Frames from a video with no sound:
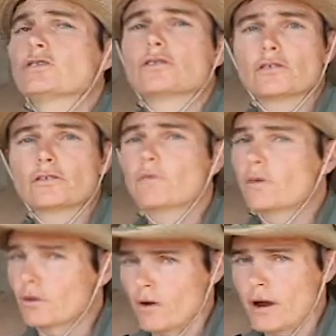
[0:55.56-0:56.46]
is
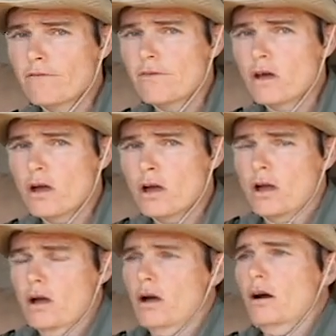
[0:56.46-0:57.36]
very grave.
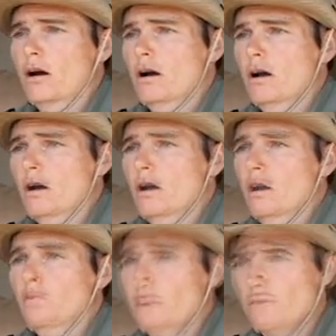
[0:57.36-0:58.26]

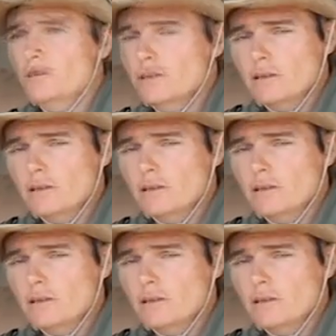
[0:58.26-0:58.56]
Definitely